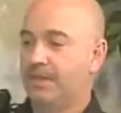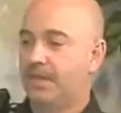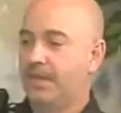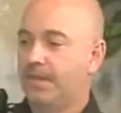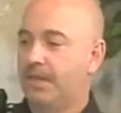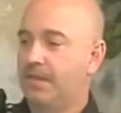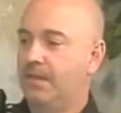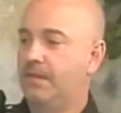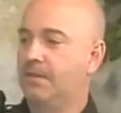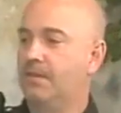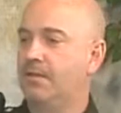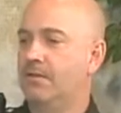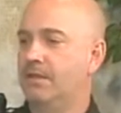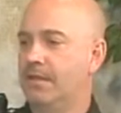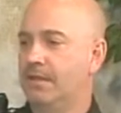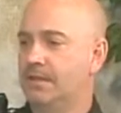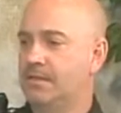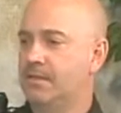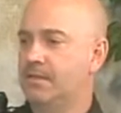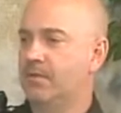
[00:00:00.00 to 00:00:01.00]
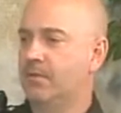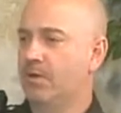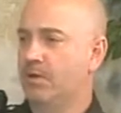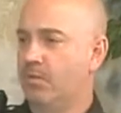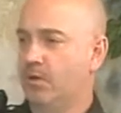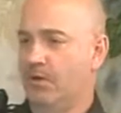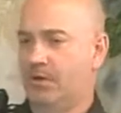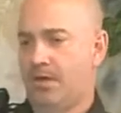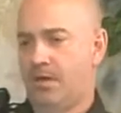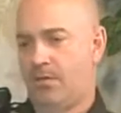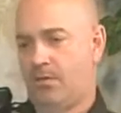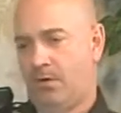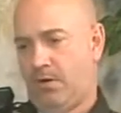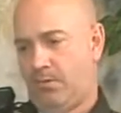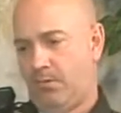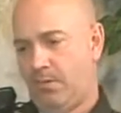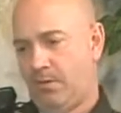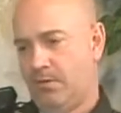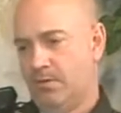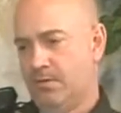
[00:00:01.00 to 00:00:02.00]
like I said, I
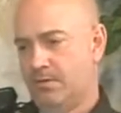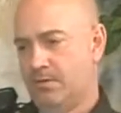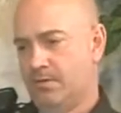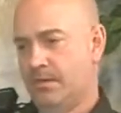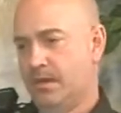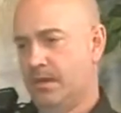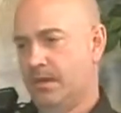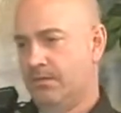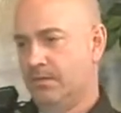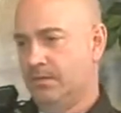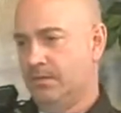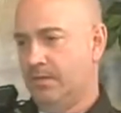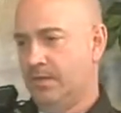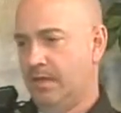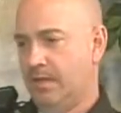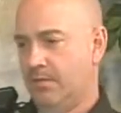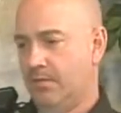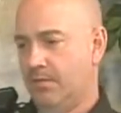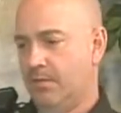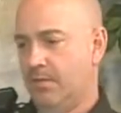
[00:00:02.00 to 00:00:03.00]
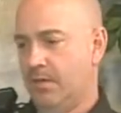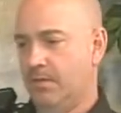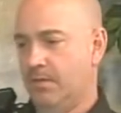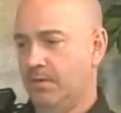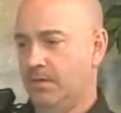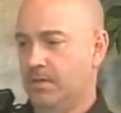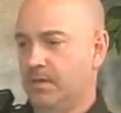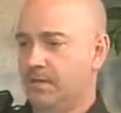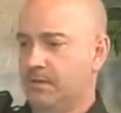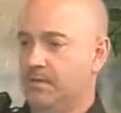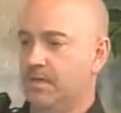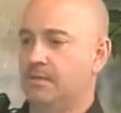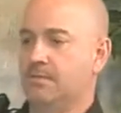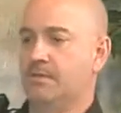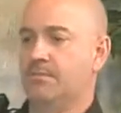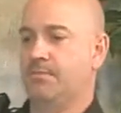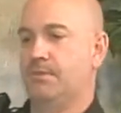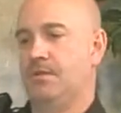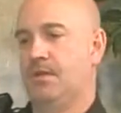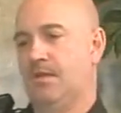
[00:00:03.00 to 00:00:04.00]
work close with Dave Boyman. He sets
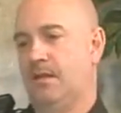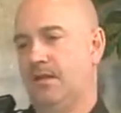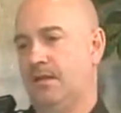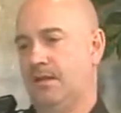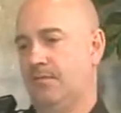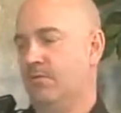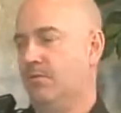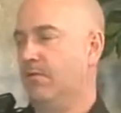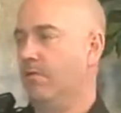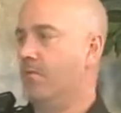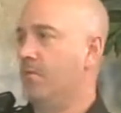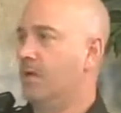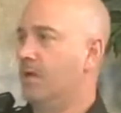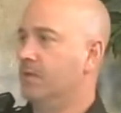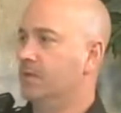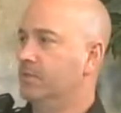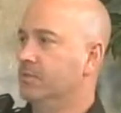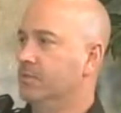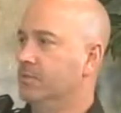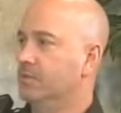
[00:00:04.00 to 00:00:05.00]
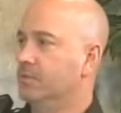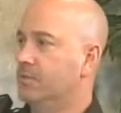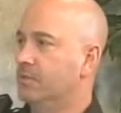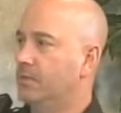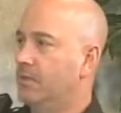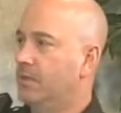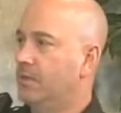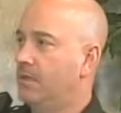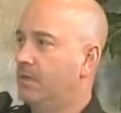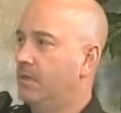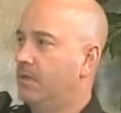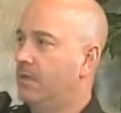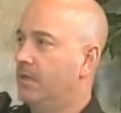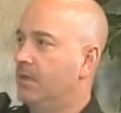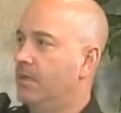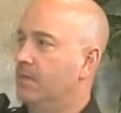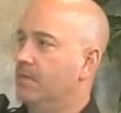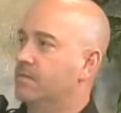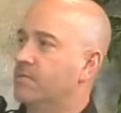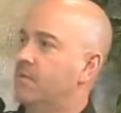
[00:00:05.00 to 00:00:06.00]
up a lot of neighborhood watches,
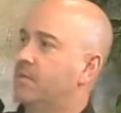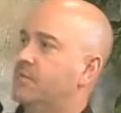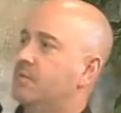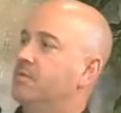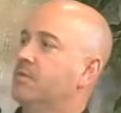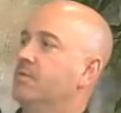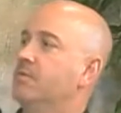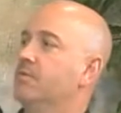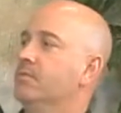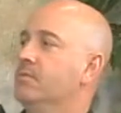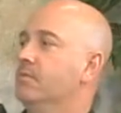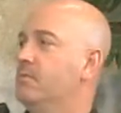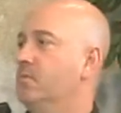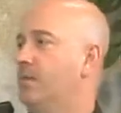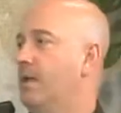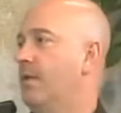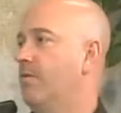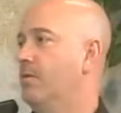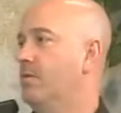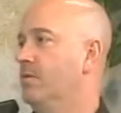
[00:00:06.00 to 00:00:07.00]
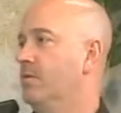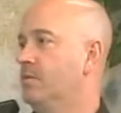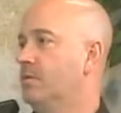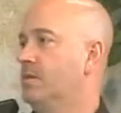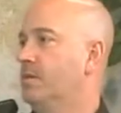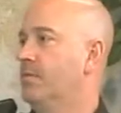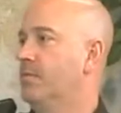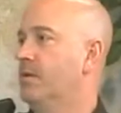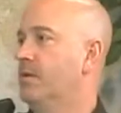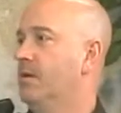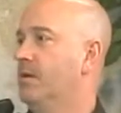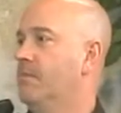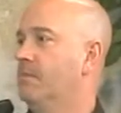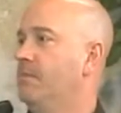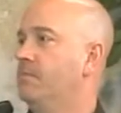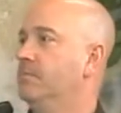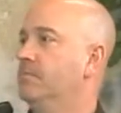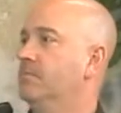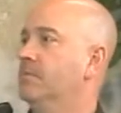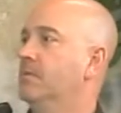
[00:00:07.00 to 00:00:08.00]
especially with new neighborhoods coming up.
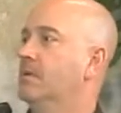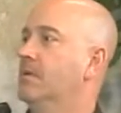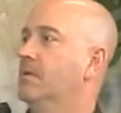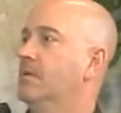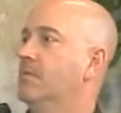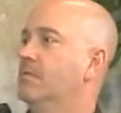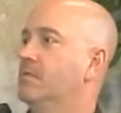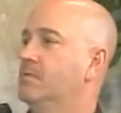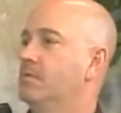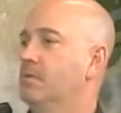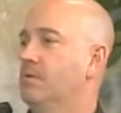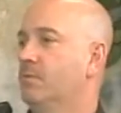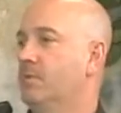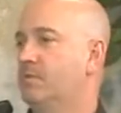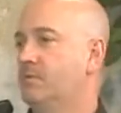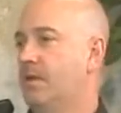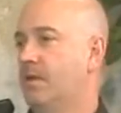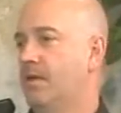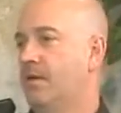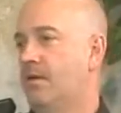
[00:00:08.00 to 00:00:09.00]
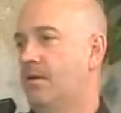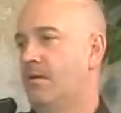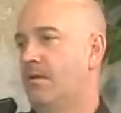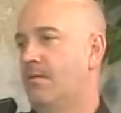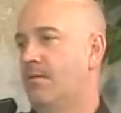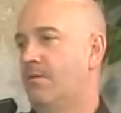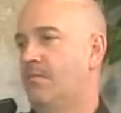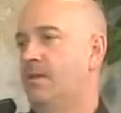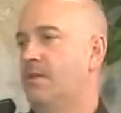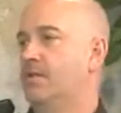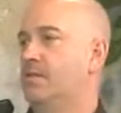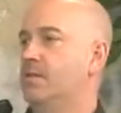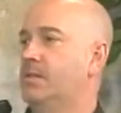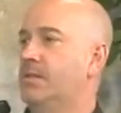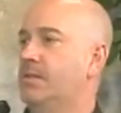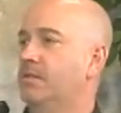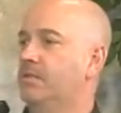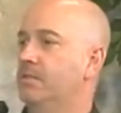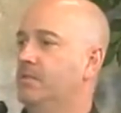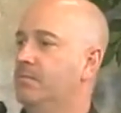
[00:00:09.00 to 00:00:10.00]
So we try to get our information
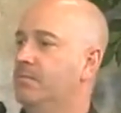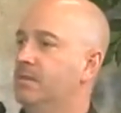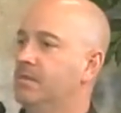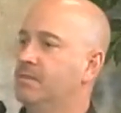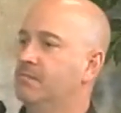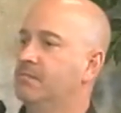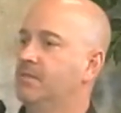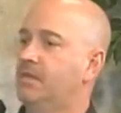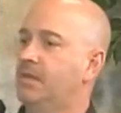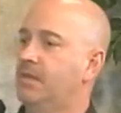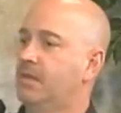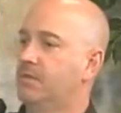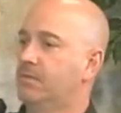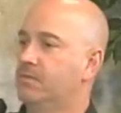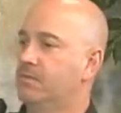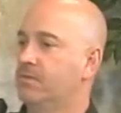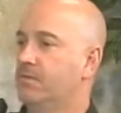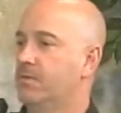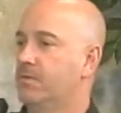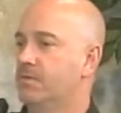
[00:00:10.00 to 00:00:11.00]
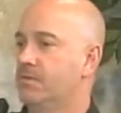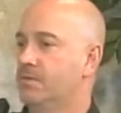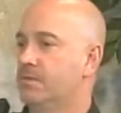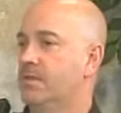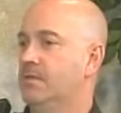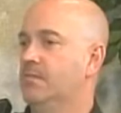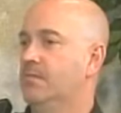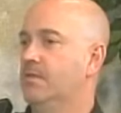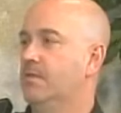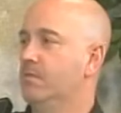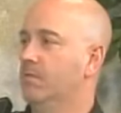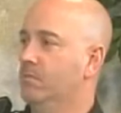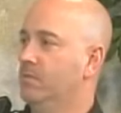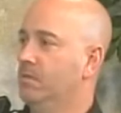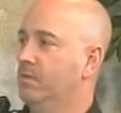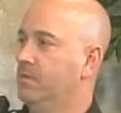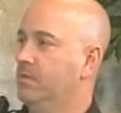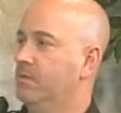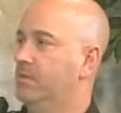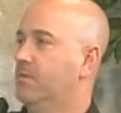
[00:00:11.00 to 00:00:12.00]
out there best we can as far as letting them know
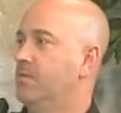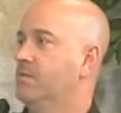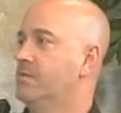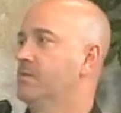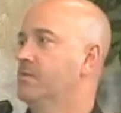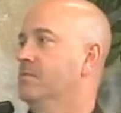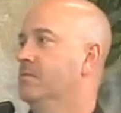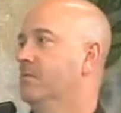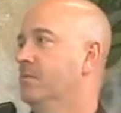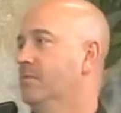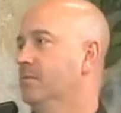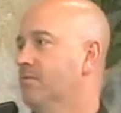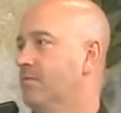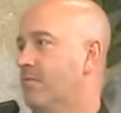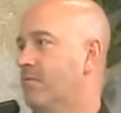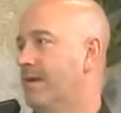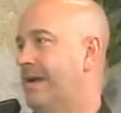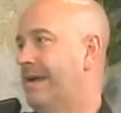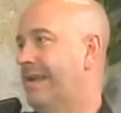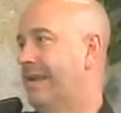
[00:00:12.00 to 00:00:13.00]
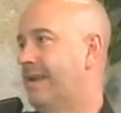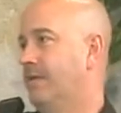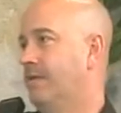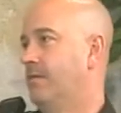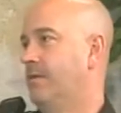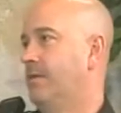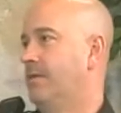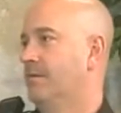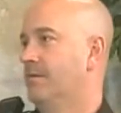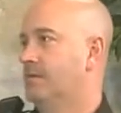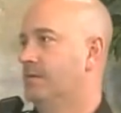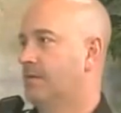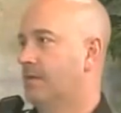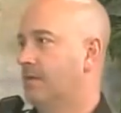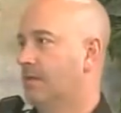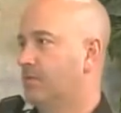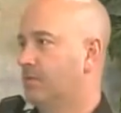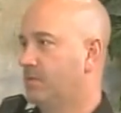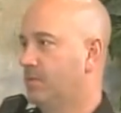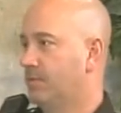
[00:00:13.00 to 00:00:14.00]
what services we do provide out here in Anderson
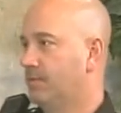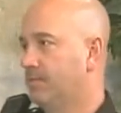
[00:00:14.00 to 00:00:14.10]
Township.